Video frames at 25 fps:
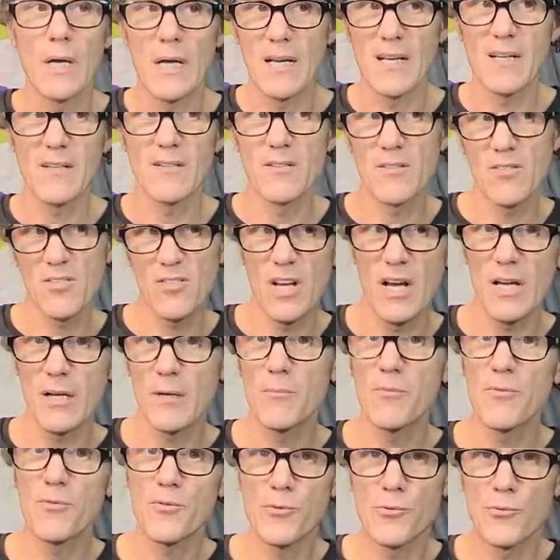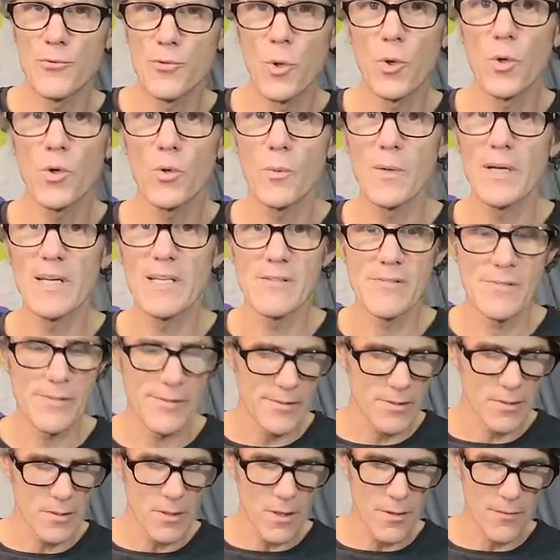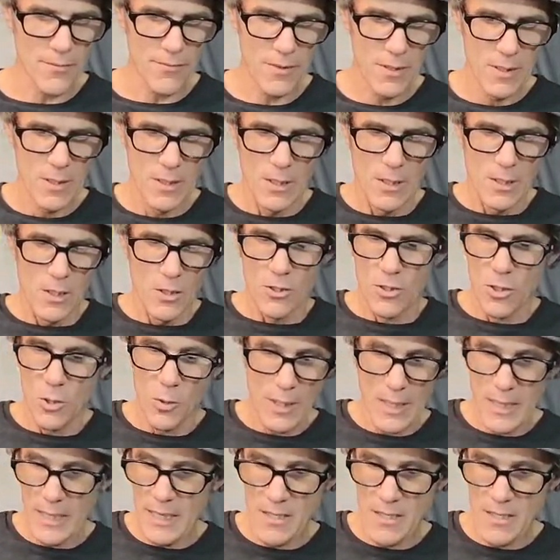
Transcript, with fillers: and slide them through doorways and stuff. So it